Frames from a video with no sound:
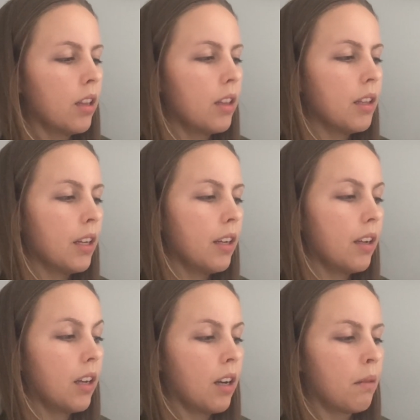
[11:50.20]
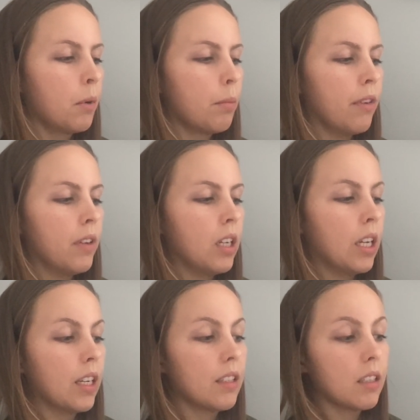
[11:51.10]
that, again, I'm abbreviating.
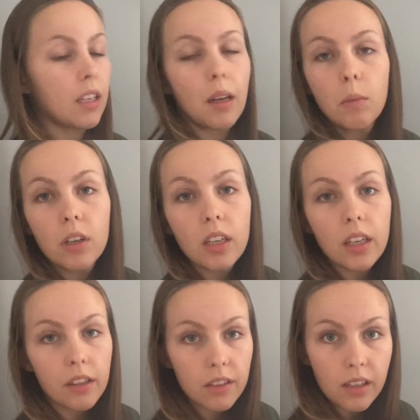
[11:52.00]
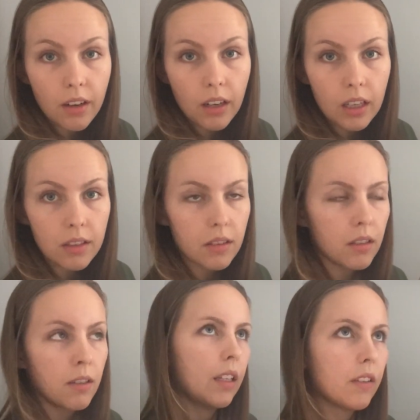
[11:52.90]
It's the second one in a series.
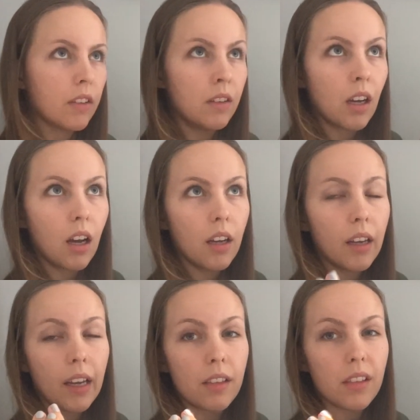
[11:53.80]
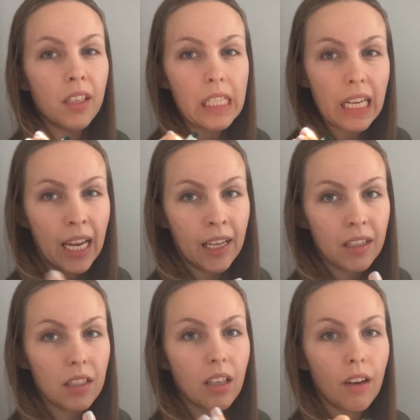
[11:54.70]
It's not as
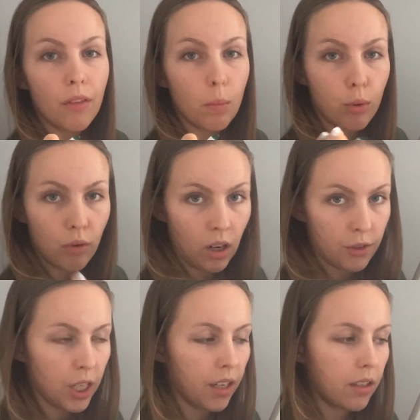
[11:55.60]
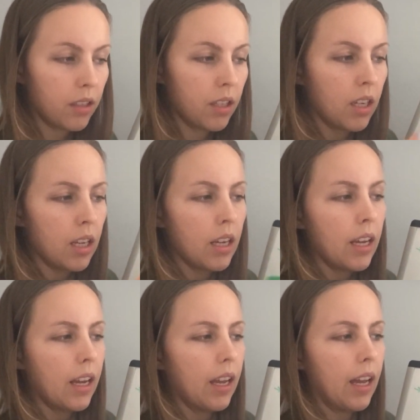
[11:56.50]
intense of a project
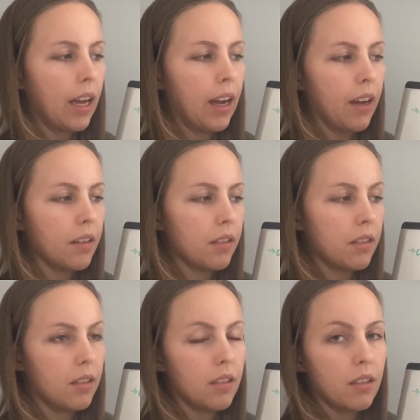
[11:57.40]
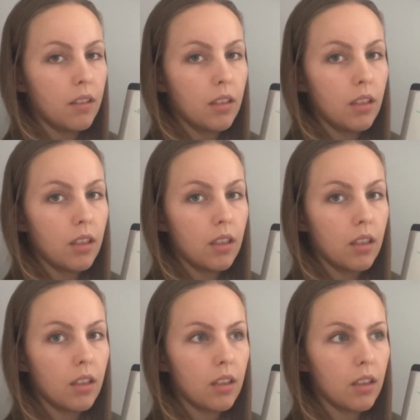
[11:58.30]
as
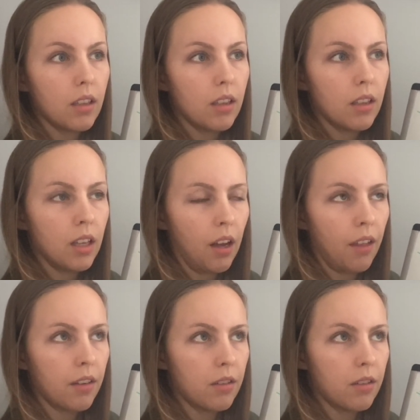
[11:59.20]
the other